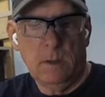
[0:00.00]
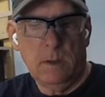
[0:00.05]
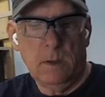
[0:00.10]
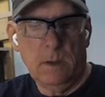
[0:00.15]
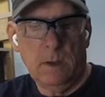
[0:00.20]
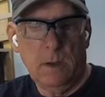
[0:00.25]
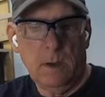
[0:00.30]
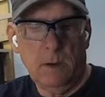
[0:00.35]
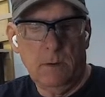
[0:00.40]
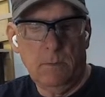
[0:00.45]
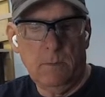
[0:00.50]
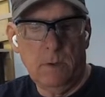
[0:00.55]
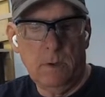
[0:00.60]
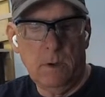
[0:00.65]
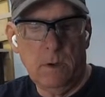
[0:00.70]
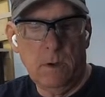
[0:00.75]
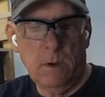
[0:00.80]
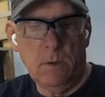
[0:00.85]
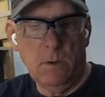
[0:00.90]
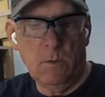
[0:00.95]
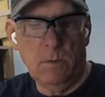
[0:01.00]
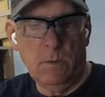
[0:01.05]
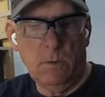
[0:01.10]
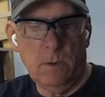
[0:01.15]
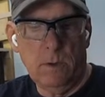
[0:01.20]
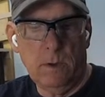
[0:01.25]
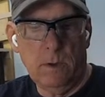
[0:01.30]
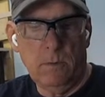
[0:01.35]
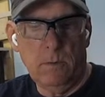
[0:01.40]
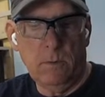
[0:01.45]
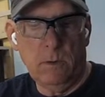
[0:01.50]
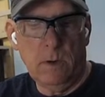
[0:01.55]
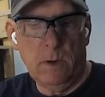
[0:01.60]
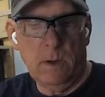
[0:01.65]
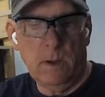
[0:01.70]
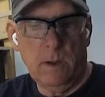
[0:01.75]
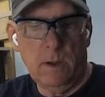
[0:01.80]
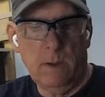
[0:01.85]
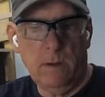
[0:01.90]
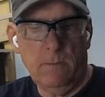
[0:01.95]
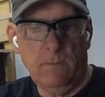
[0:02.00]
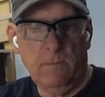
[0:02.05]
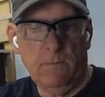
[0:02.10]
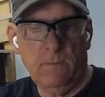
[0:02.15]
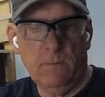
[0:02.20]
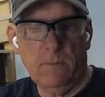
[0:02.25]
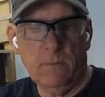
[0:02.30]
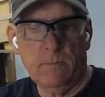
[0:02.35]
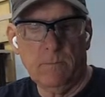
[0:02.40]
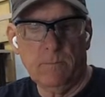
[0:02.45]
then I would know that we're live.